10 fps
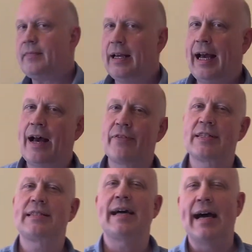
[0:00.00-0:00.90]
have a
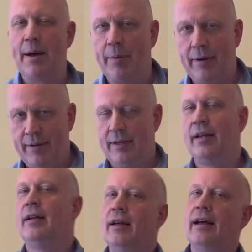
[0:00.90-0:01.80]
stab
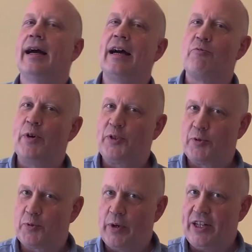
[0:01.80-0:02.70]
at which
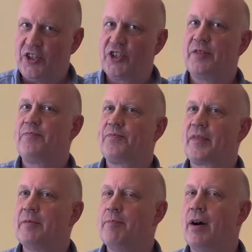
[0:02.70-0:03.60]
was which,
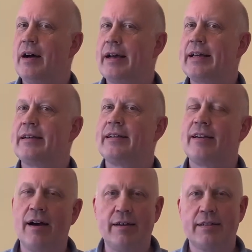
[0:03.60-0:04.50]
my
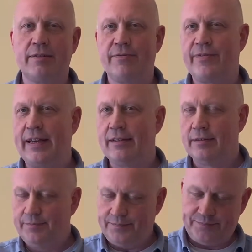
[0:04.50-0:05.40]
gut feel,
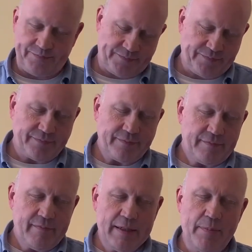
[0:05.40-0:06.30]

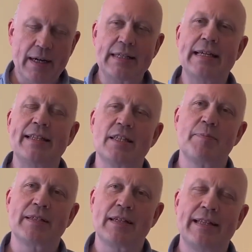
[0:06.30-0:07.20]
my sense,
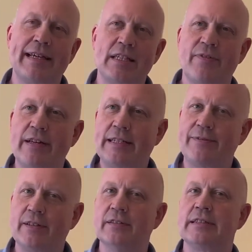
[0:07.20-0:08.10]
because I think it's very
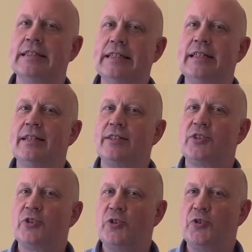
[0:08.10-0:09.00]
difficult
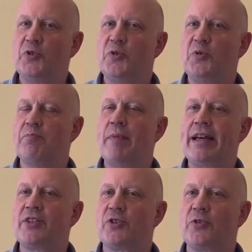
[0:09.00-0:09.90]
to
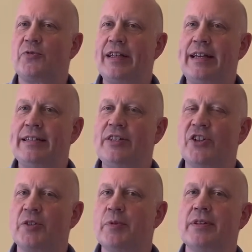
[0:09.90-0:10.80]
make sort of easy
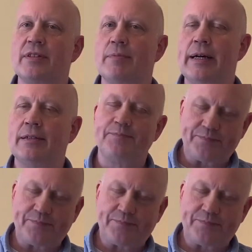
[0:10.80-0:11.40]
judgments about